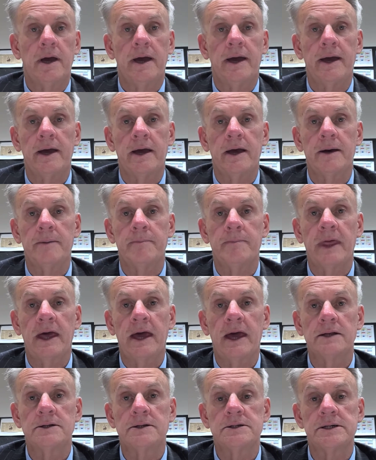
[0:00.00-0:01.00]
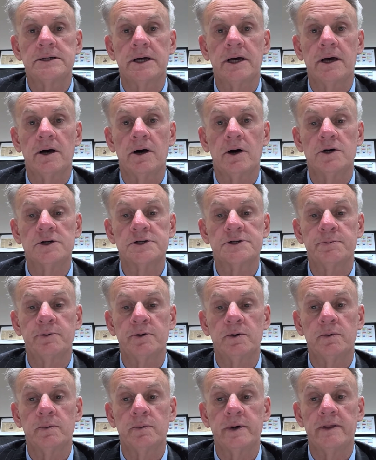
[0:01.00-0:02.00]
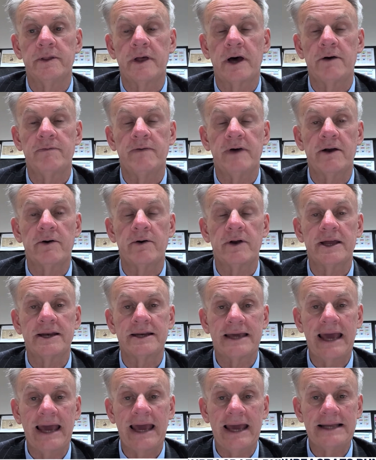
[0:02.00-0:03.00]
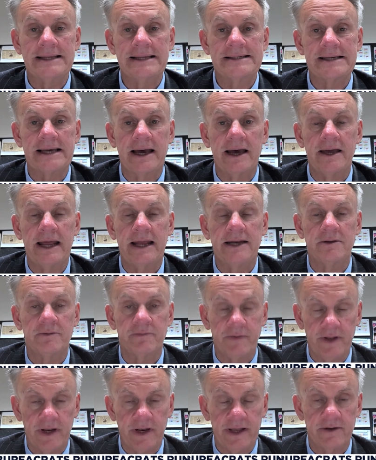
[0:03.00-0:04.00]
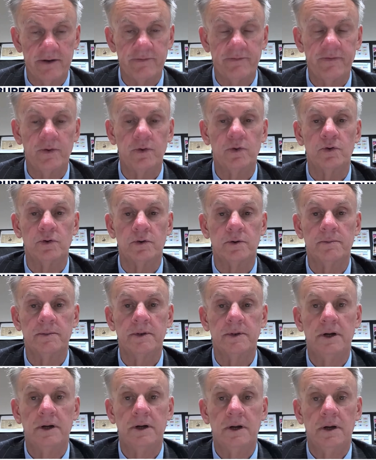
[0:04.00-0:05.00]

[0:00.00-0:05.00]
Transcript: um, at uh, a hospital with ovarian cancer and had to fill in a form